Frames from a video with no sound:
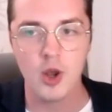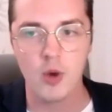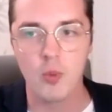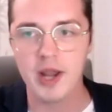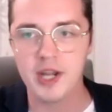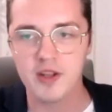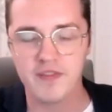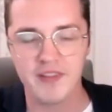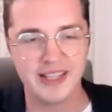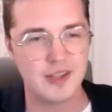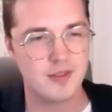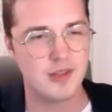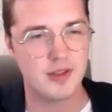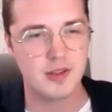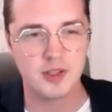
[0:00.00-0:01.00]
Where do you think
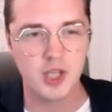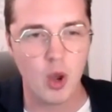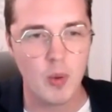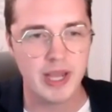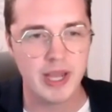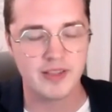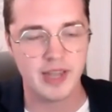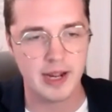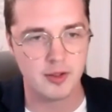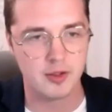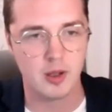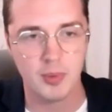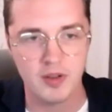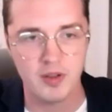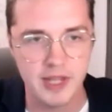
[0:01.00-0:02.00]
this is going in the next
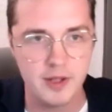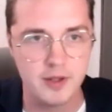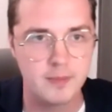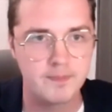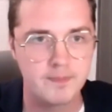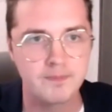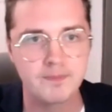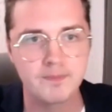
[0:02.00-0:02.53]
couple of years?